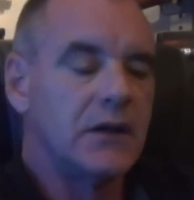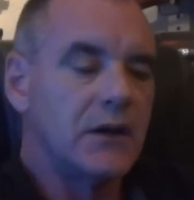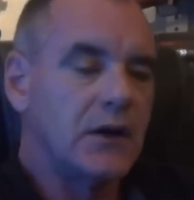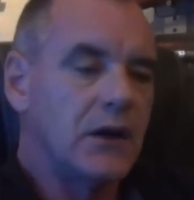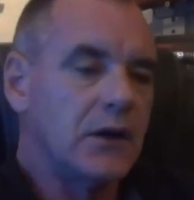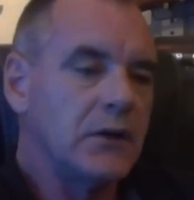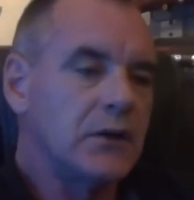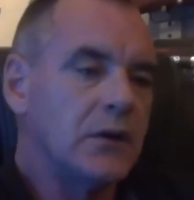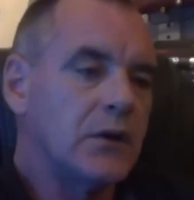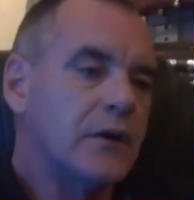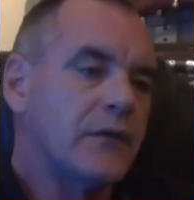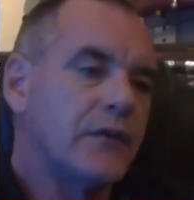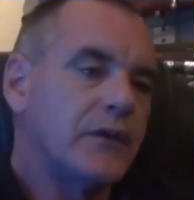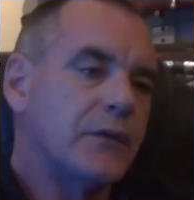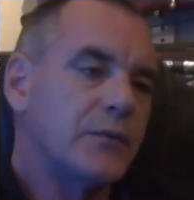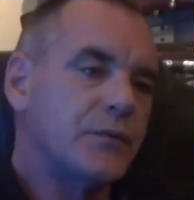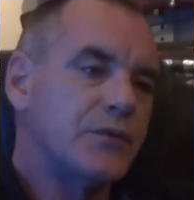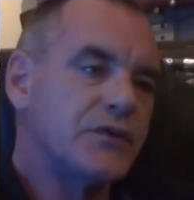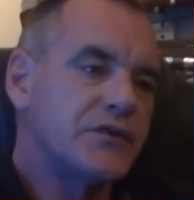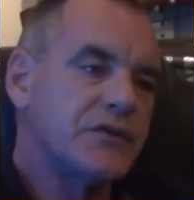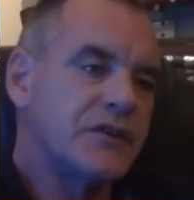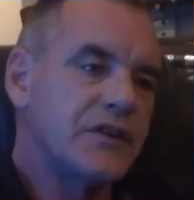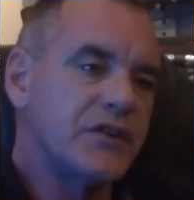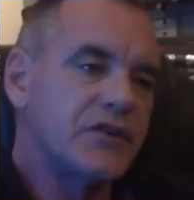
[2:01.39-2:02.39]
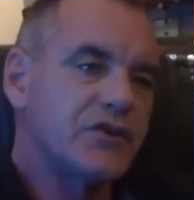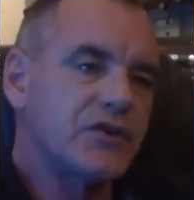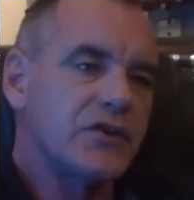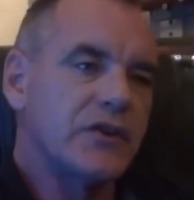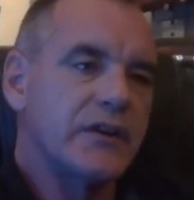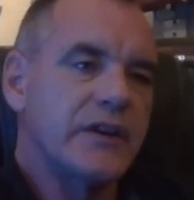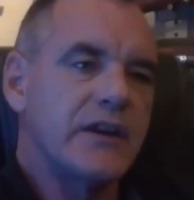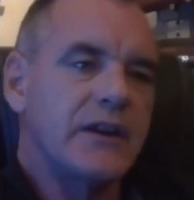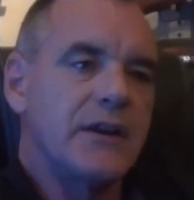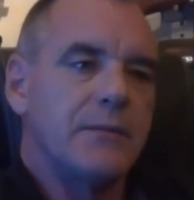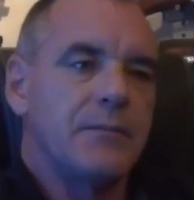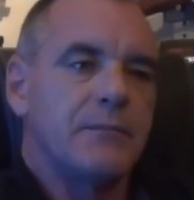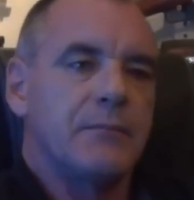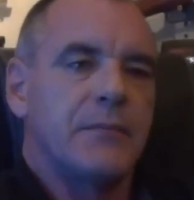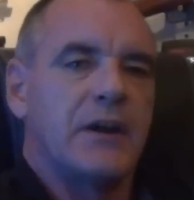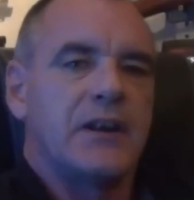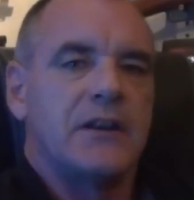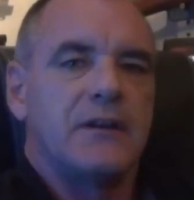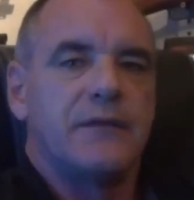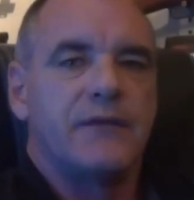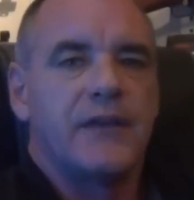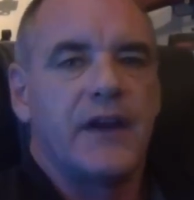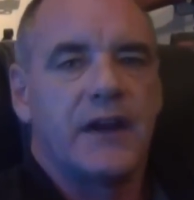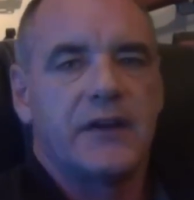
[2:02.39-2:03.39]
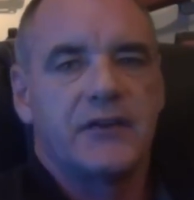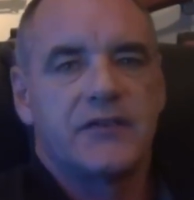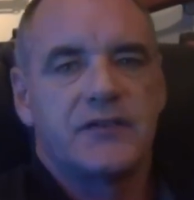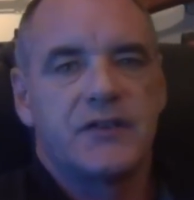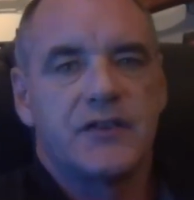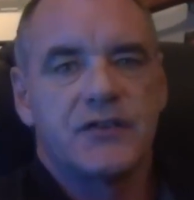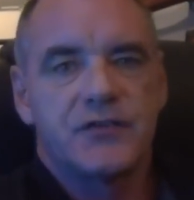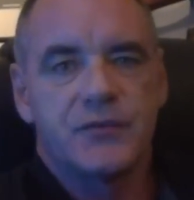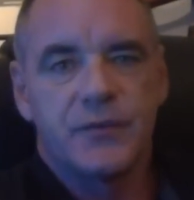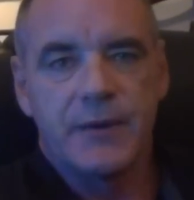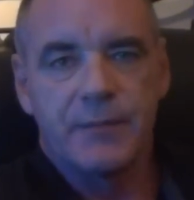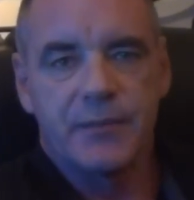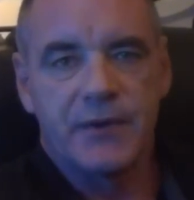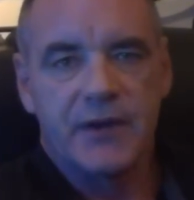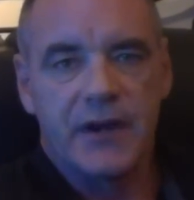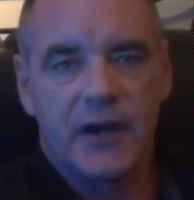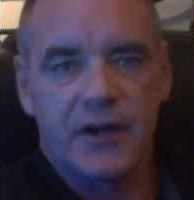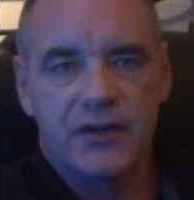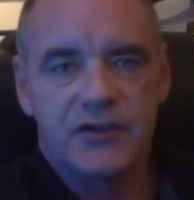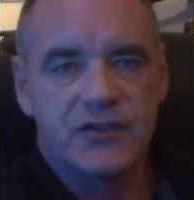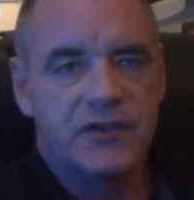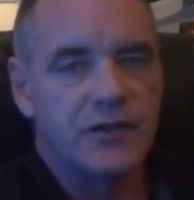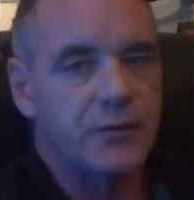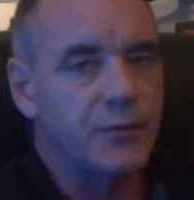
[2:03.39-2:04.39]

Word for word: A lot of it was initially manufactured as reproduction.